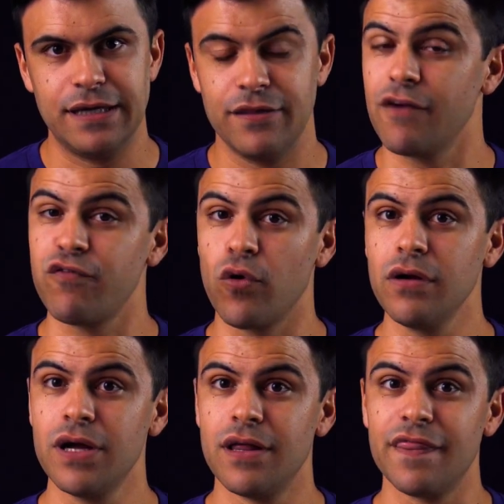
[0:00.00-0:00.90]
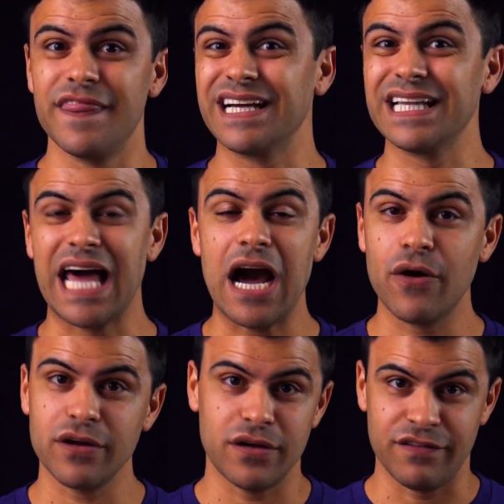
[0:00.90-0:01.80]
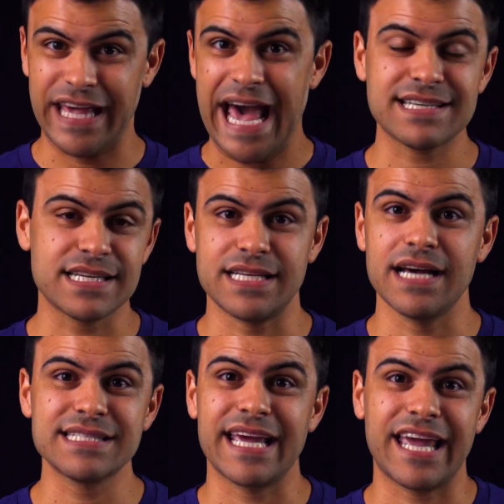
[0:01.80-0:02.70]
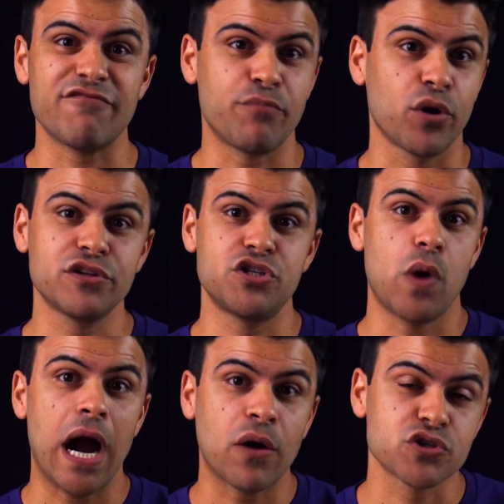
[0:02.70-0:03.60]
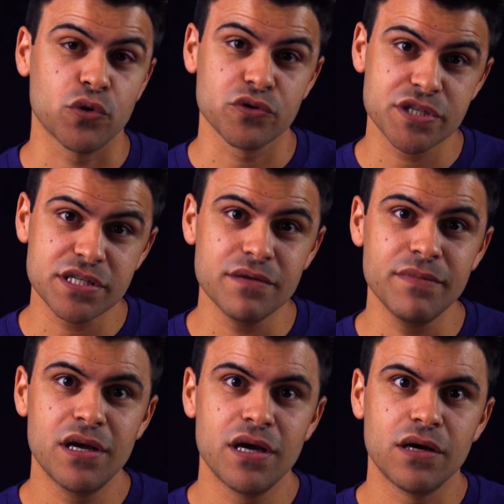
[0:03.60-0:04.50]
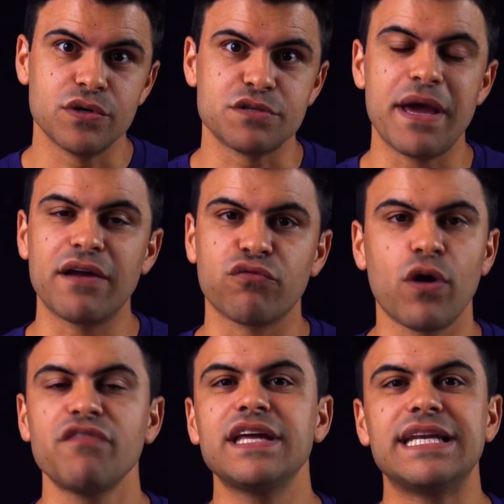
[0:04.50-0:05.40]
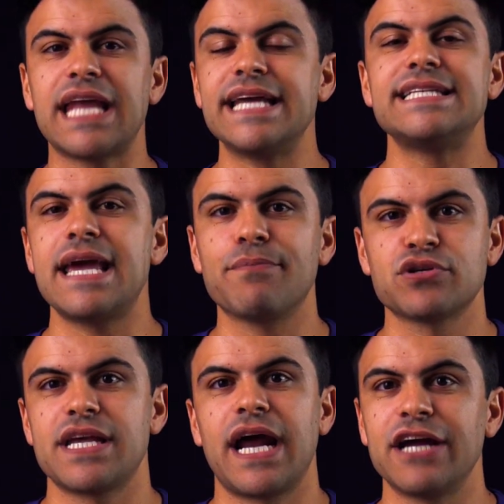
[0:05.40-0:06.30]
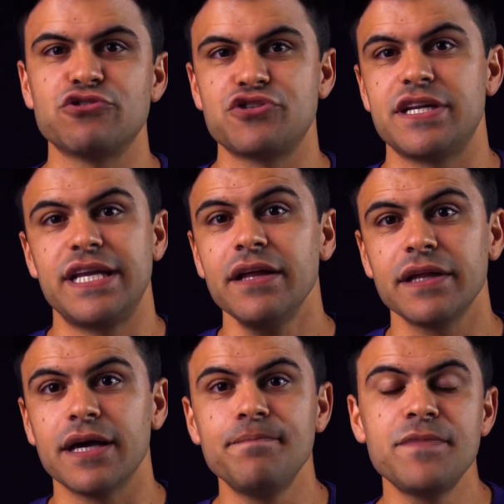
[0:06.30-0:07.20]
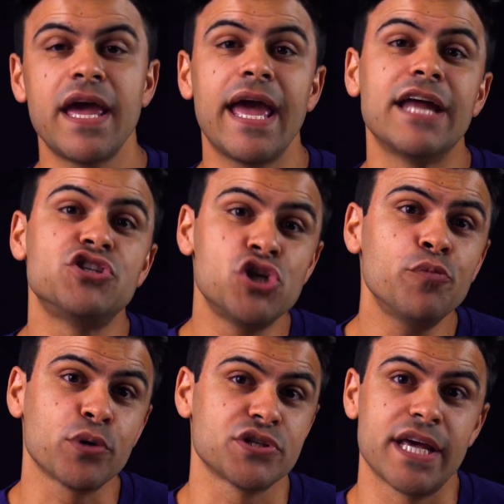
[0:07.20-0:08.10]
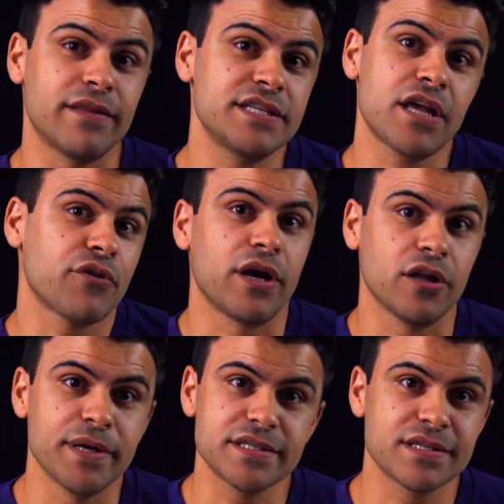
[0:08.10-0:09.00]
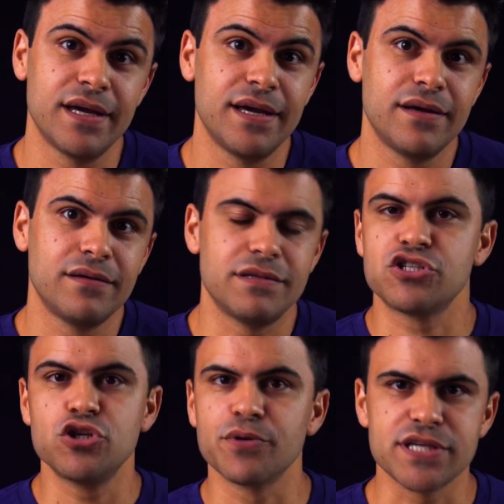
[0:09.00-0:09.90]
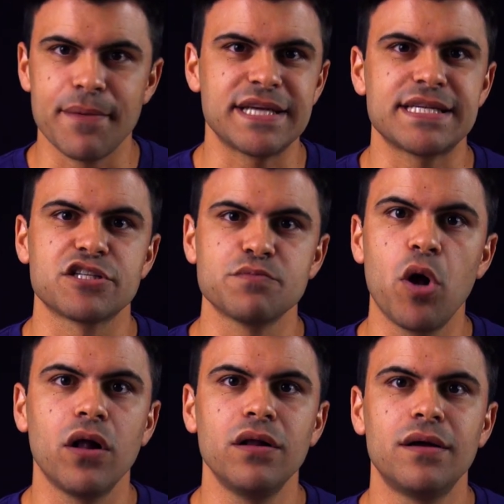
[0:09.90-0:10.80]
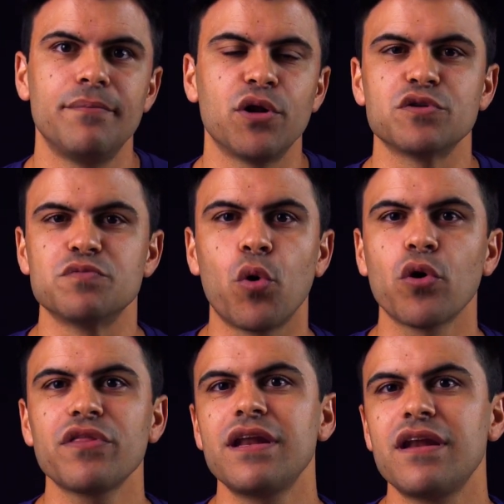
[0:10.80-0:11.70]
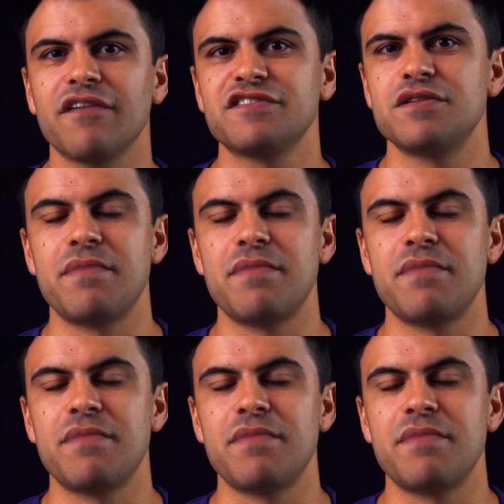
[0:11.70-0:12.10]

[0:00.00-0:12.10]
Therefore, the cloud of gas and dust that gave birth to our solar system was made of roughly 98% hydrogen and helium and 2% these other elements. This 2% may sound small, but it was more than enough to